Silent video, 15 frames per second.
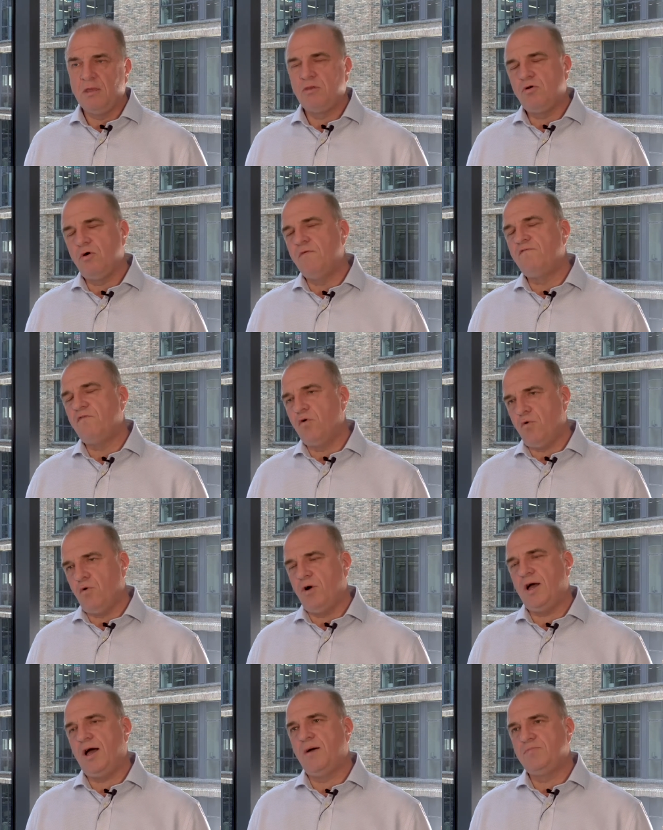
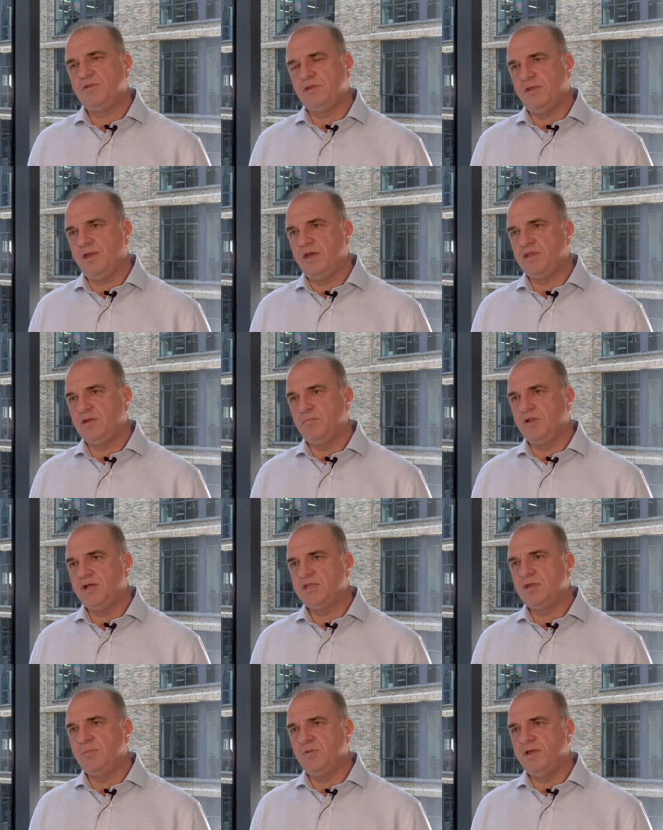Commvault absolutely has a
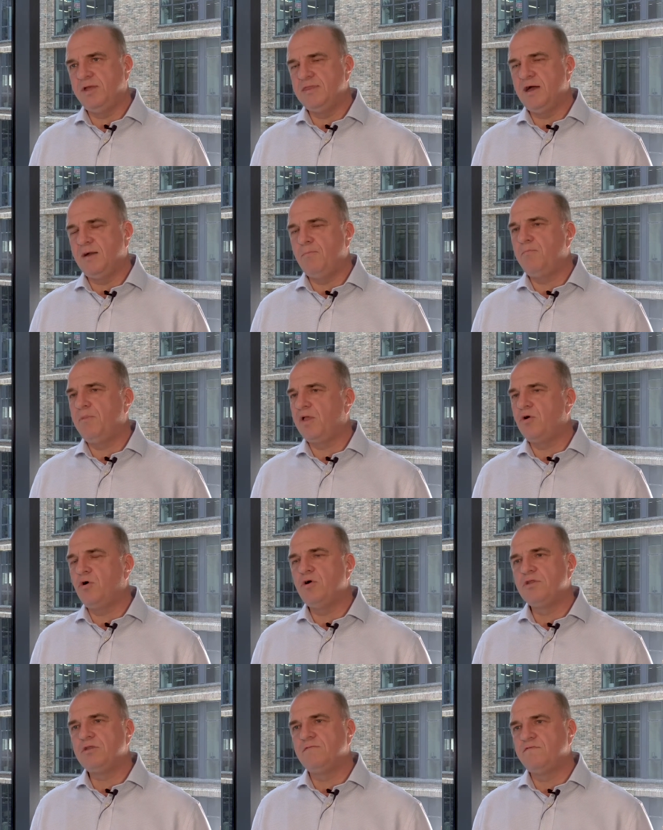place to play in that
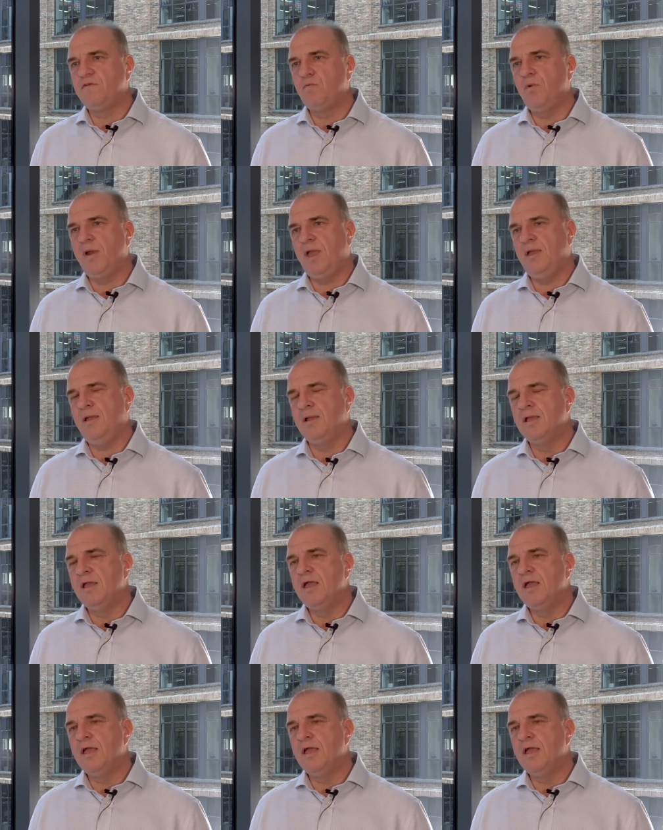because of the way